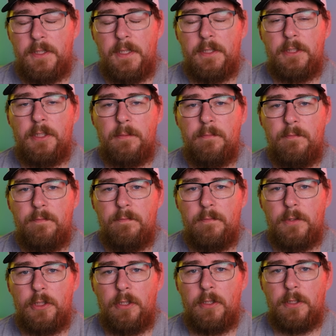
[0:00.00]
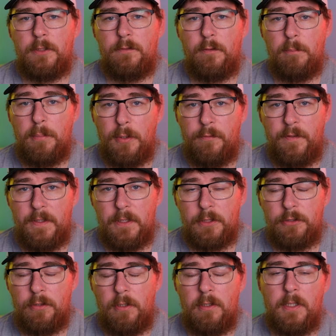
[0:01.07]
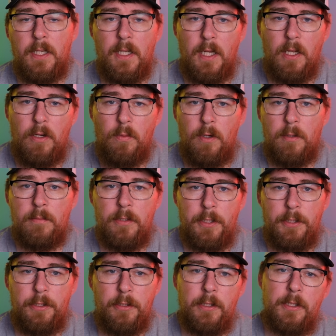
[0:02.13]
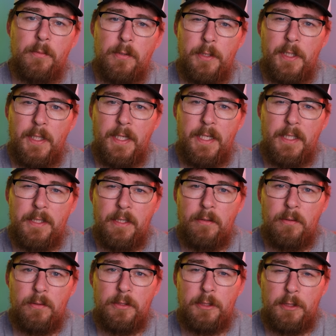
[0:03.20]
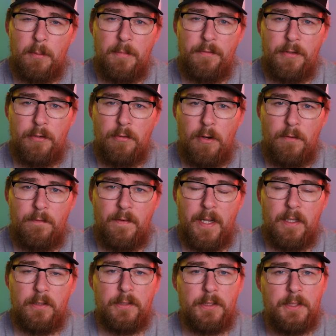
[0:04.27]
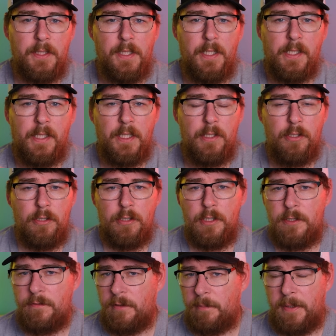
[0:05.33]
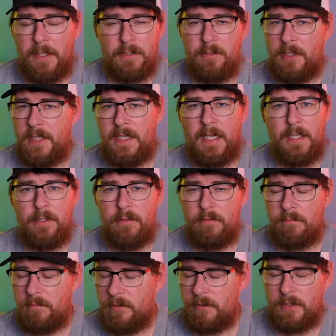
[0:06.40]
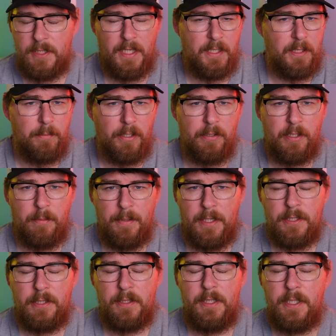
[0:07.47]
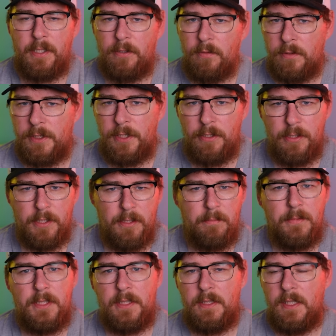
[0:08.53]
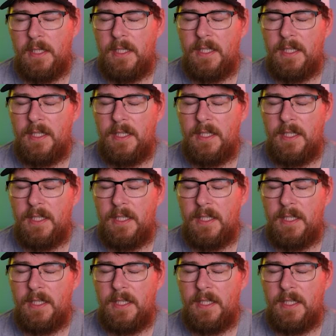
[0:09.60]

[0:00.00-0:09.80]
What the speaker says: there's some shots from Bow Fiddle Rock. What I'm going to do is I'm going to let you download some of the raw files that you can use for personal. You can't send them out commercially, you can only use them to